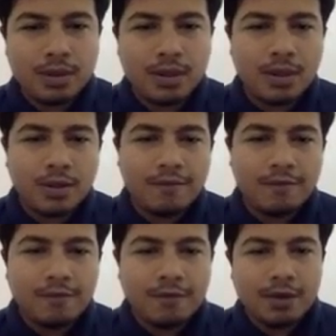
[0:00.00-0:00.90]

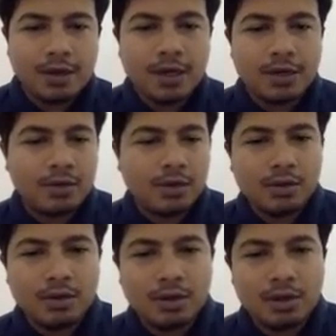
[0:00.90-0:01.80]
if
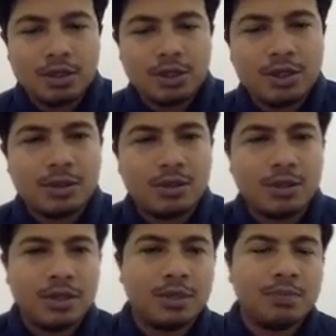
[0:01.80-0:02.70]
unreal
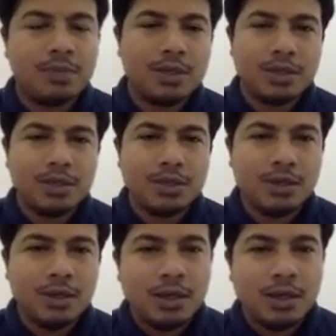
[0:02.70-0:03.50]
conditional in the present